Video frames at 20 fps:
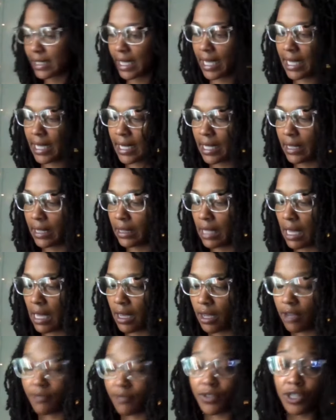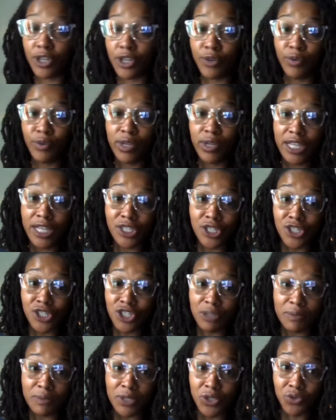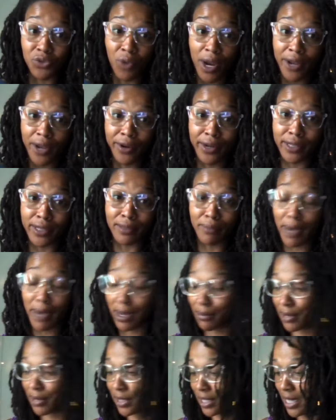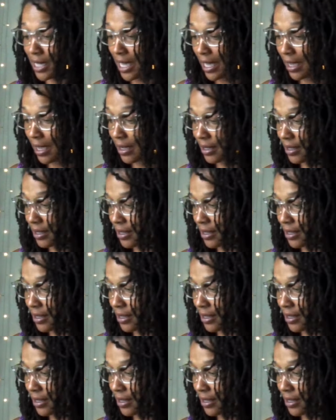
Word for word: in love, look, relationships is right here at the bottom of the day.